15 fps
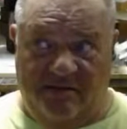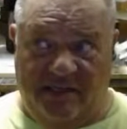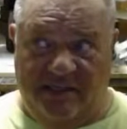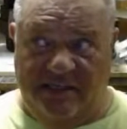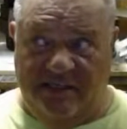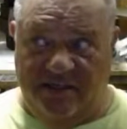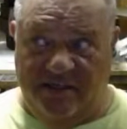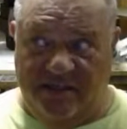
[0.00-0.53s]
I
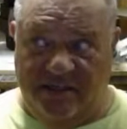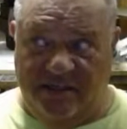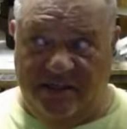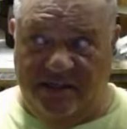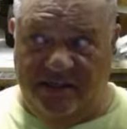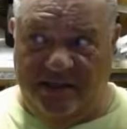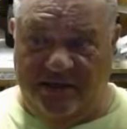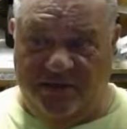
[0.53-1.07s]

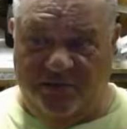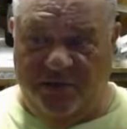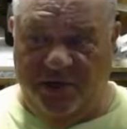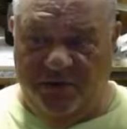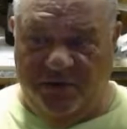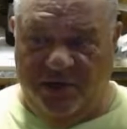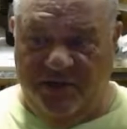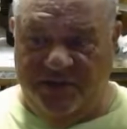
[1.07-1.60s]
did 3
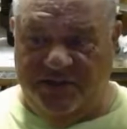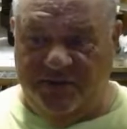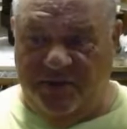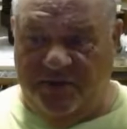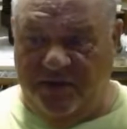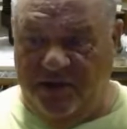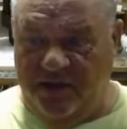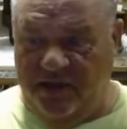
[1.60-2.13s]
runs
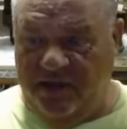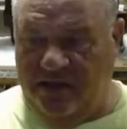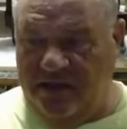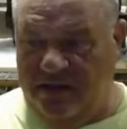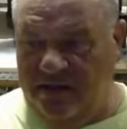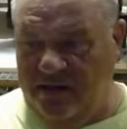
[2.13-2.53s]
with it,